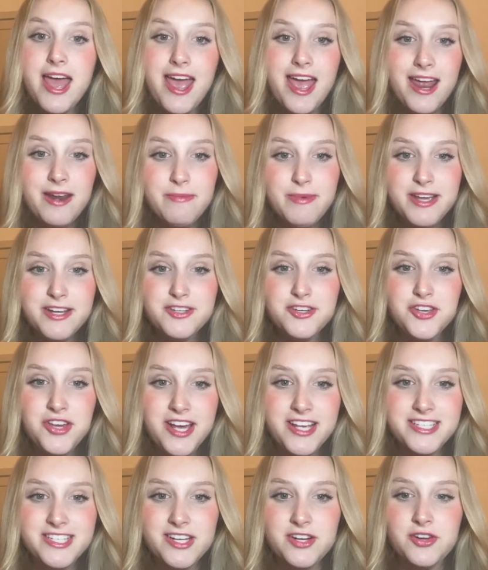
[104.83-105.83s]
and make sure you
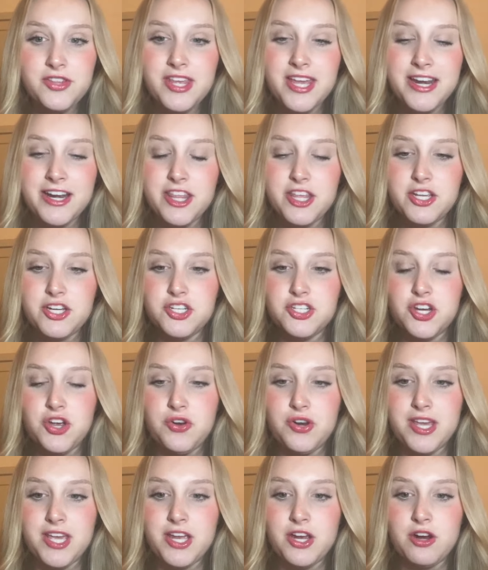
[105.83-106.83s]
guys stay to the end of the show
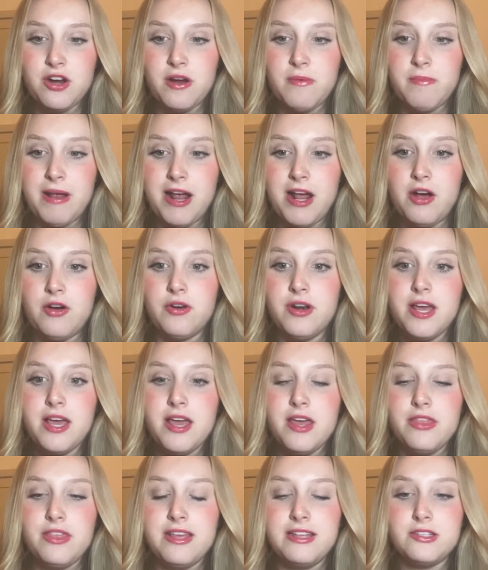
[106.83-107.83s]
to hear about
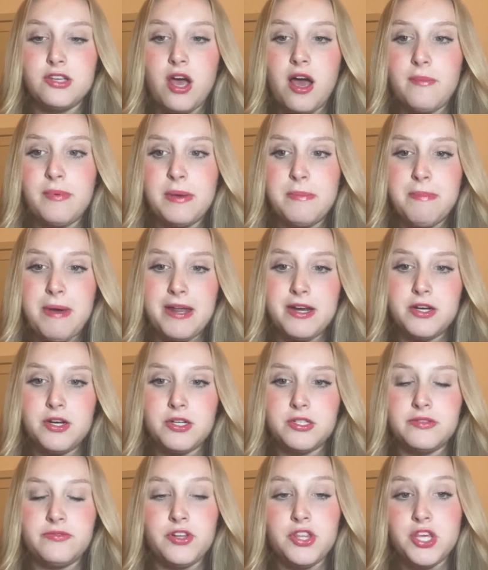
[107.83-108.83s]
the top
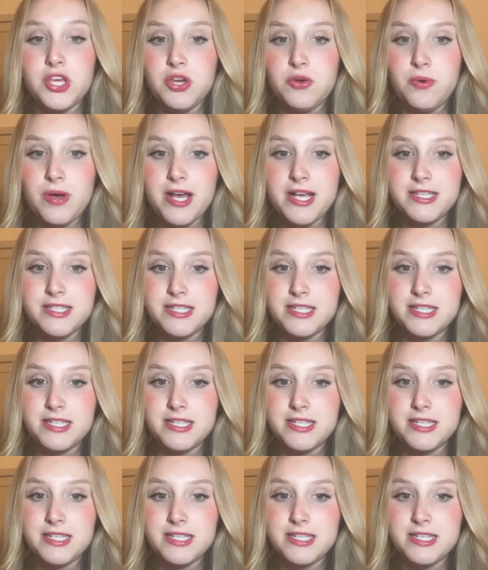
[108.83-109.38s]
competitors for the U.S.